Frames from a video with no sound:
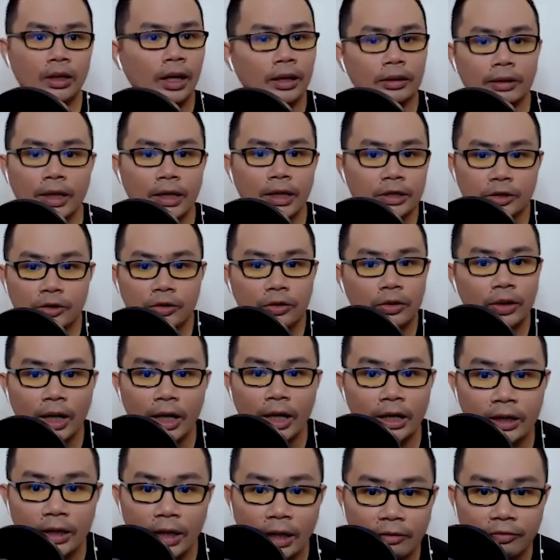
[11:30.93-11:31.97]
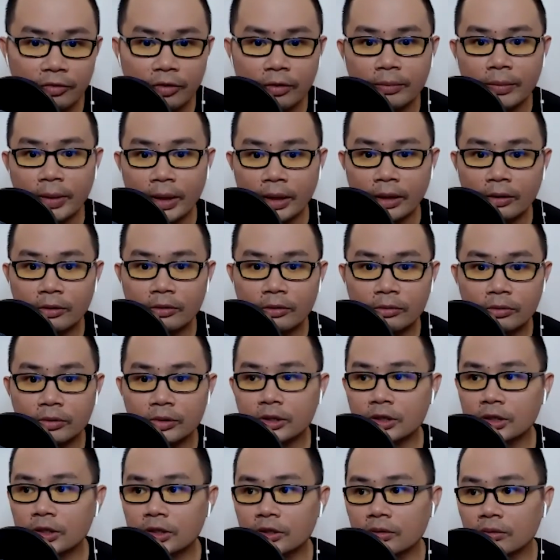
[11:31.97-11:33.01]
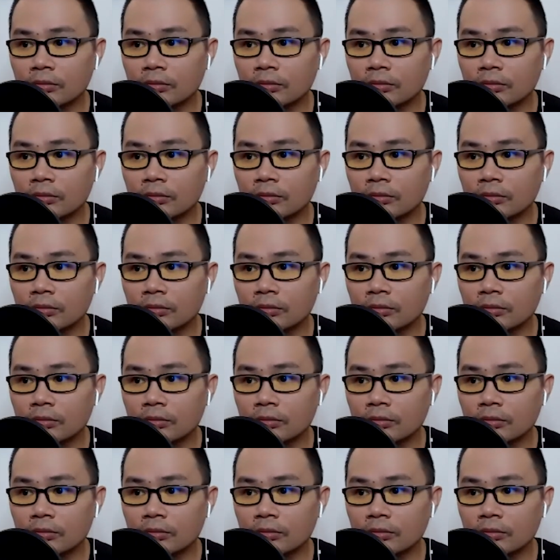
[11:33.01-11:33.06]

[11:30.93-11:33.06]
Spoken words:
That's good enough for me, which is